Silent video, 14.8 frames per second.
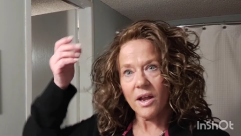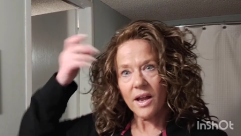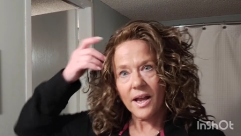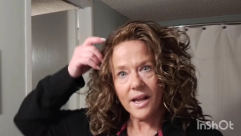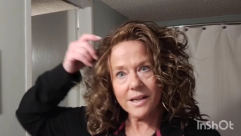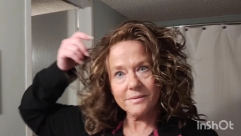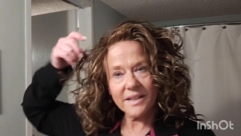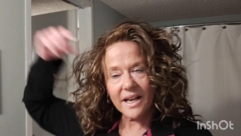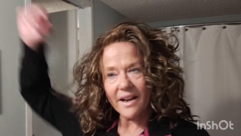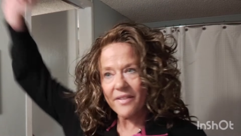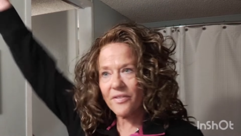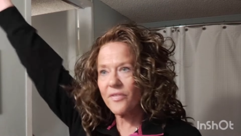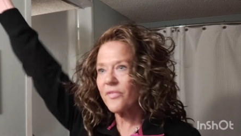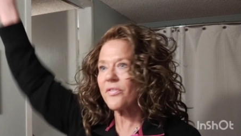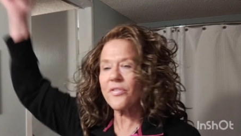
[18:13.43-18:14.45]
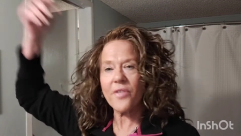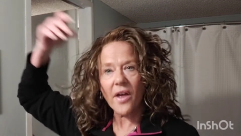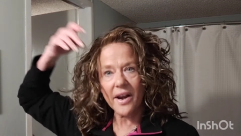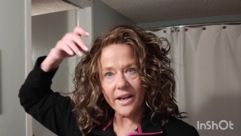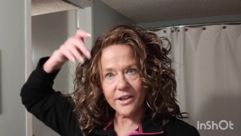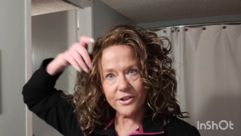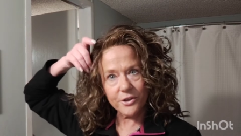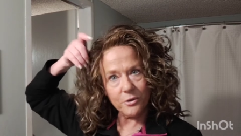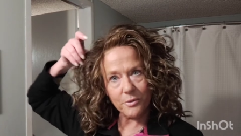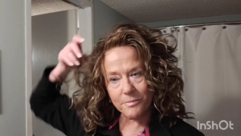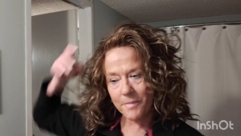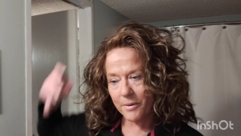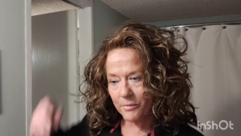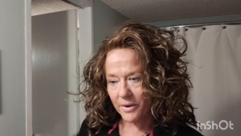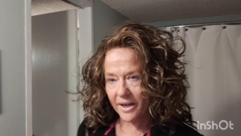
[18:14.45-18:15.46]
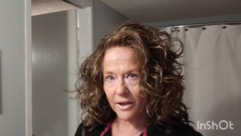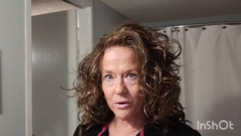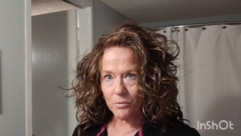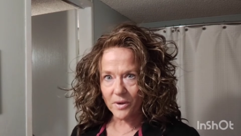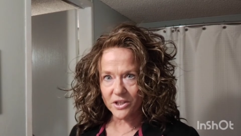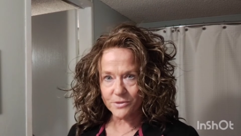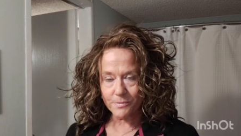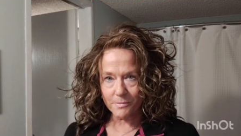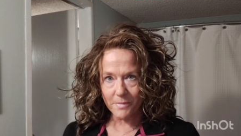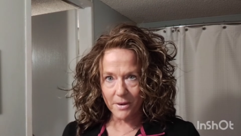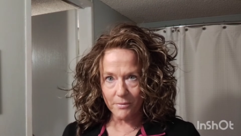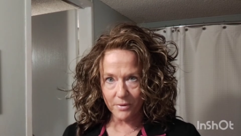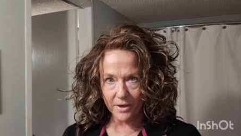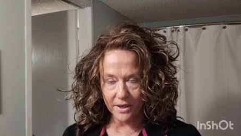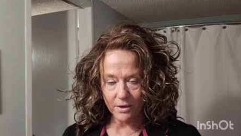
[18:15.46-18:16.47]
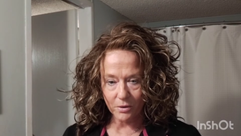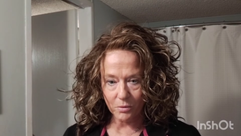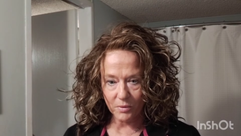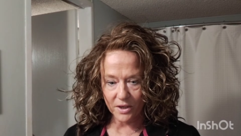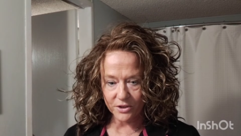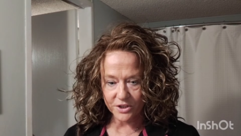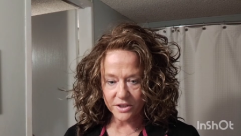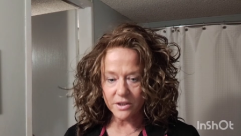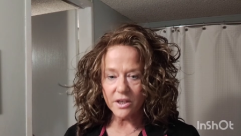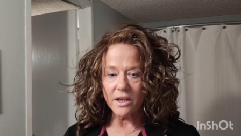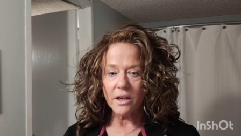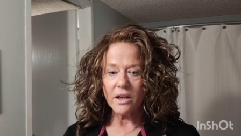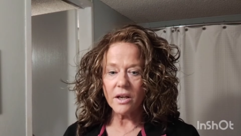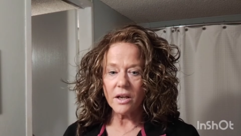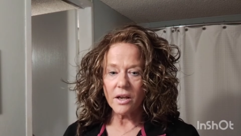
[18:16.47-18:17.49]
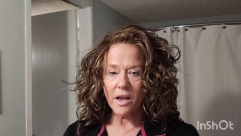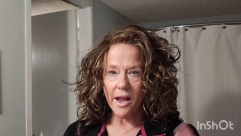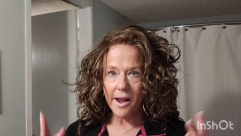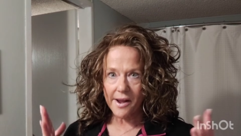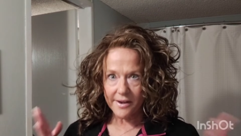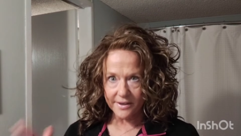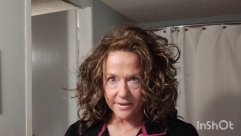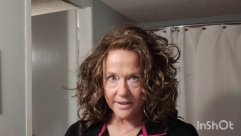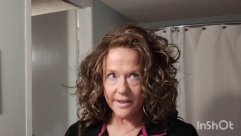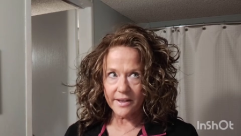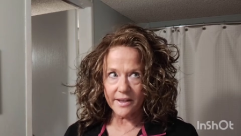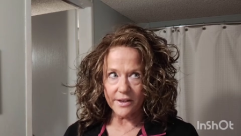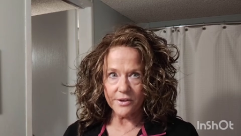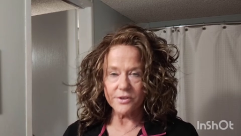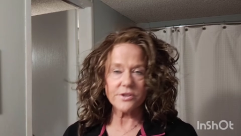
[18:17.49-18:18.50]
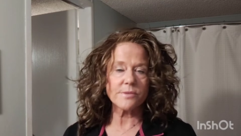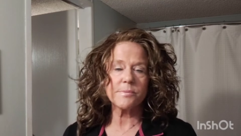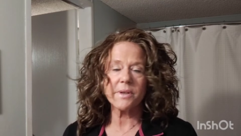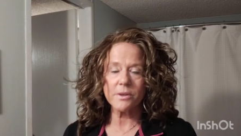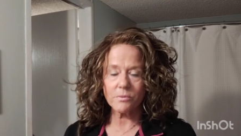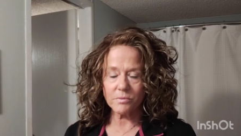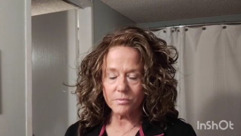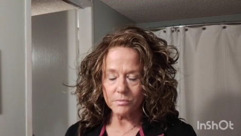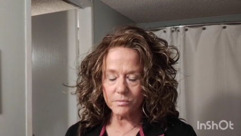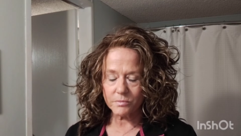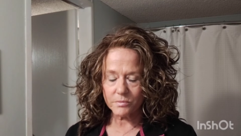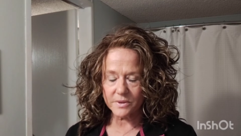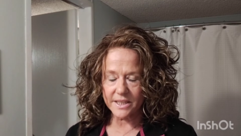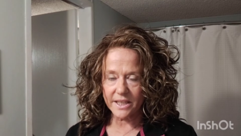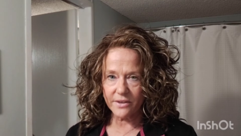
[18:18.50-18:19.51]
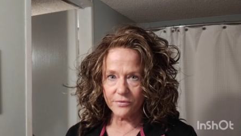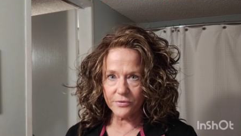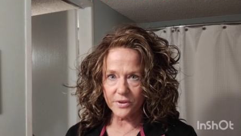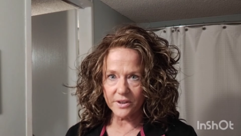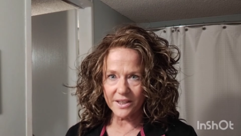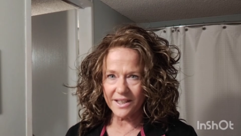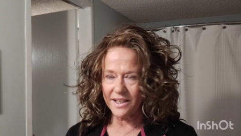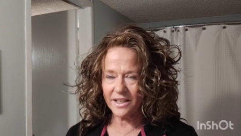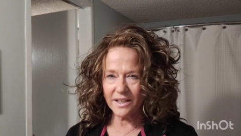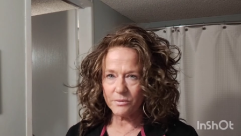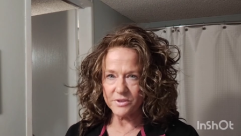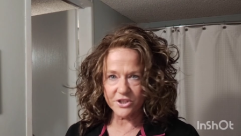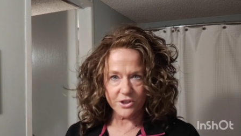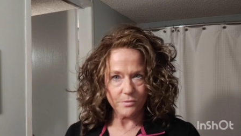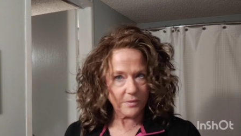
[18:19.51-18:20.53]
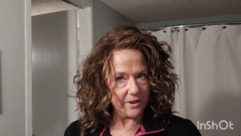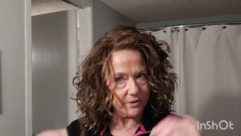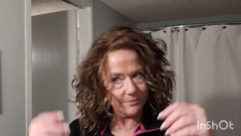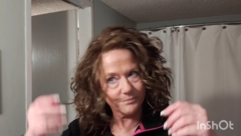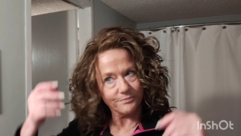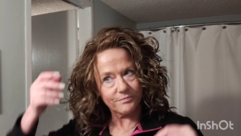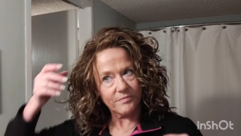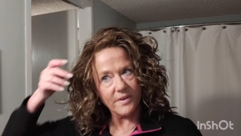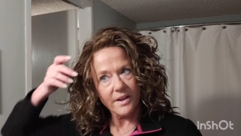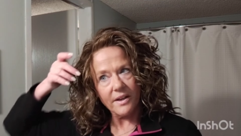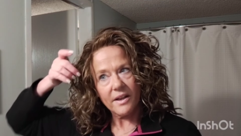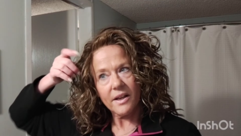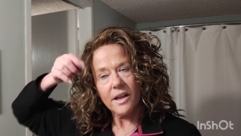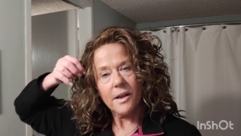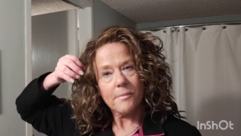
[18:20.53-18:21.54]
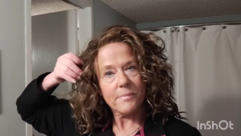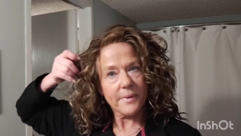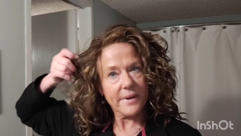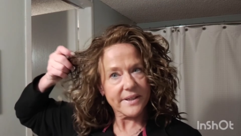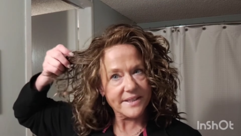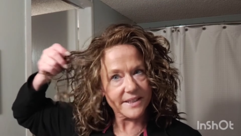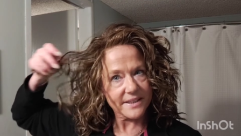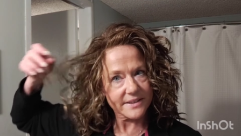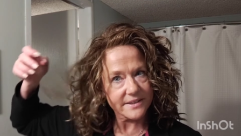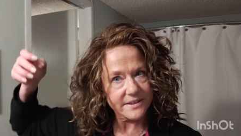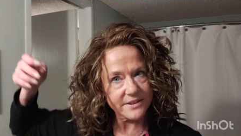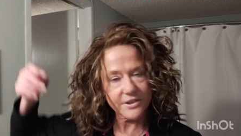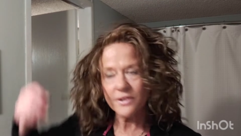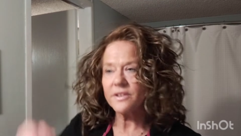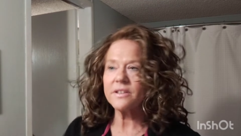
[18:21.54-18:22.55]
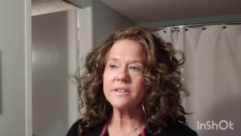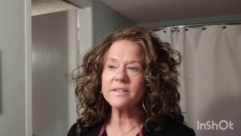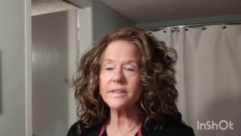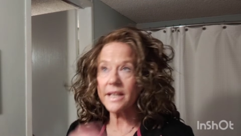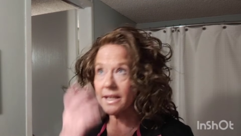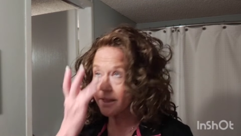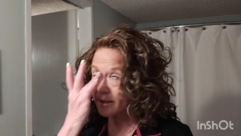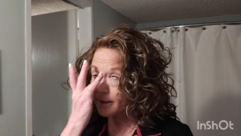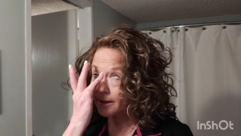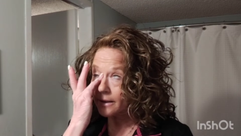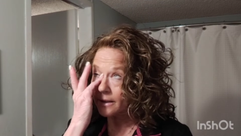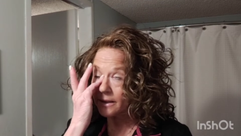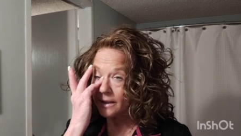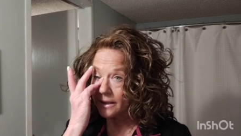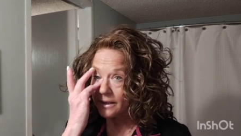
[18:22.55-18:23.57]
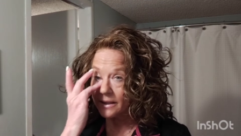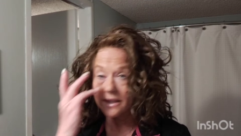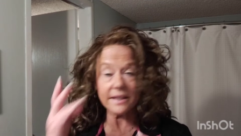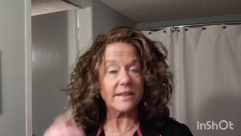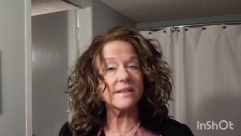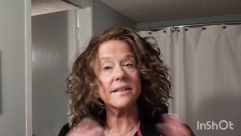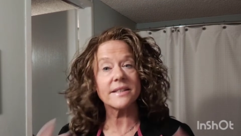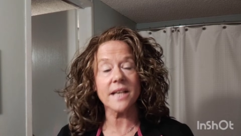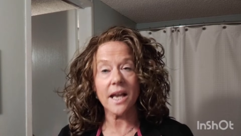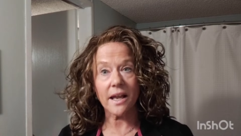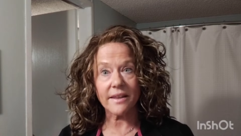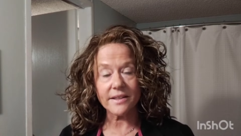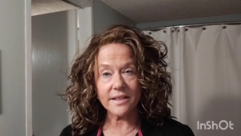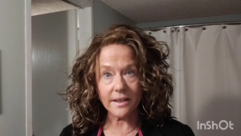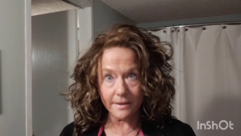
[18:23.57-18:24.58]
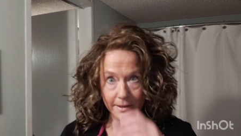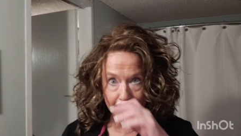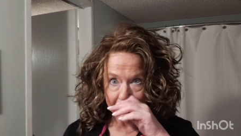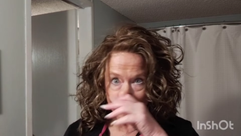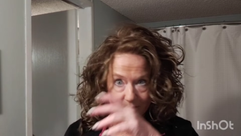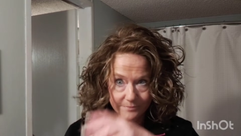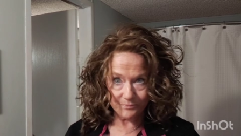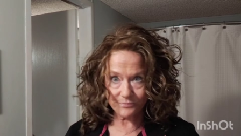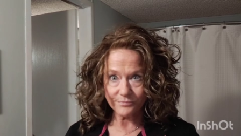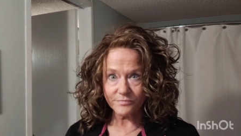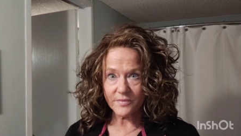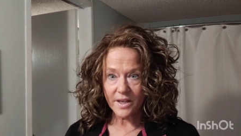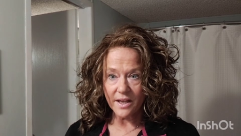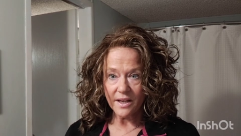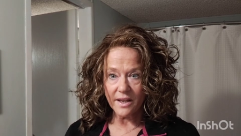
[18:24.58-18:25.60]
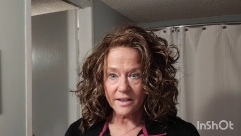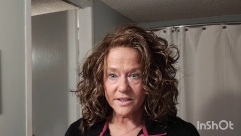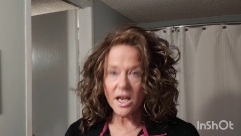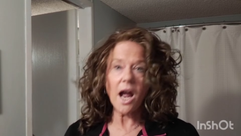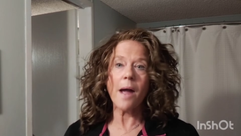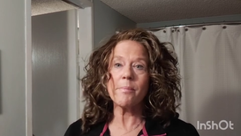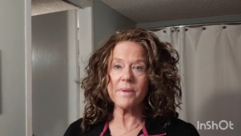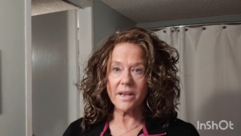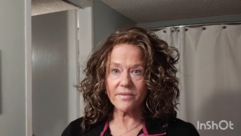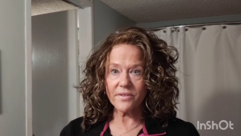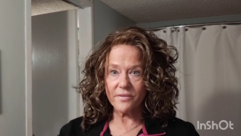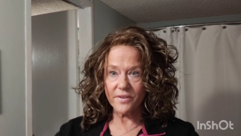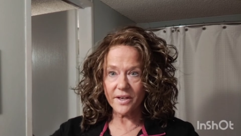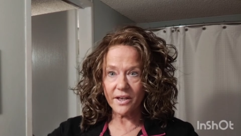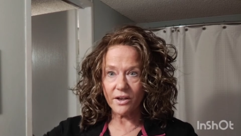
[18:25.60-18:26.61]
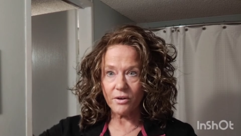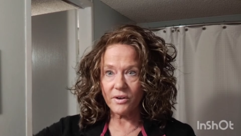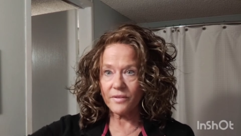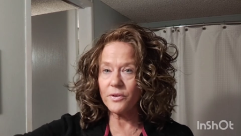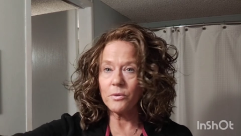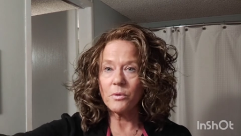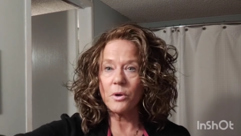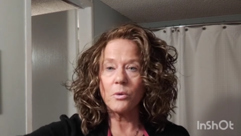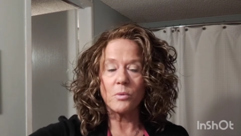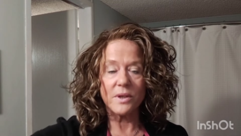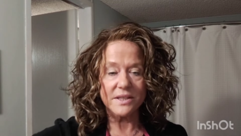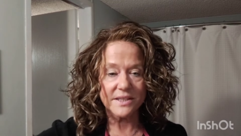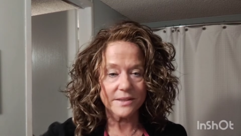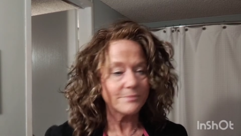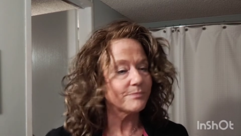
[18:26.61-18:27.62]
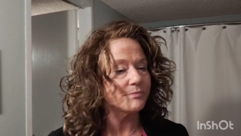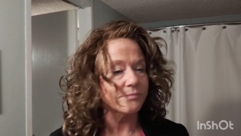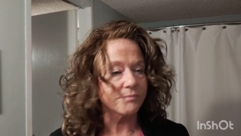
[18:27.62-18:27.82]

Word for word: Um, I thought I could do it with my Raquel Welch, but my Raquel Welch uh, editor's pick was heat friendly and it was just weird. But they, the, the, the, the topic of the video, if you will, was